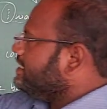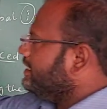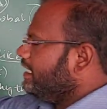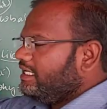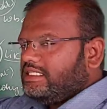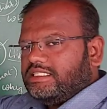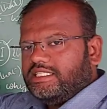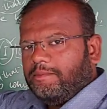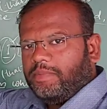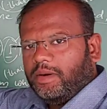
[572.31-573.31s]
in the
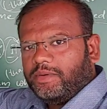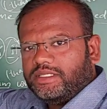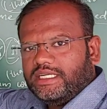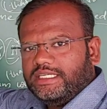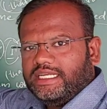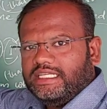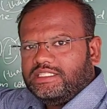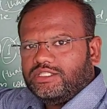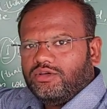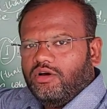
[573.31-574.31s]
simple present
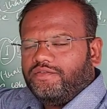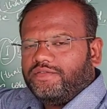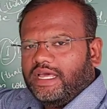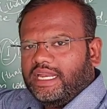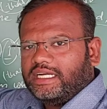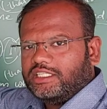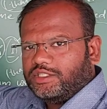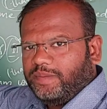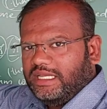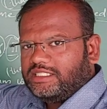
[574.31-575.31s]
tense of direct
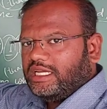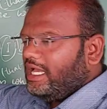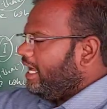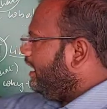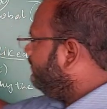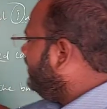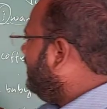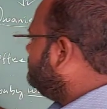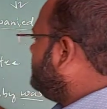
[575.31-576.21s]
speech and we have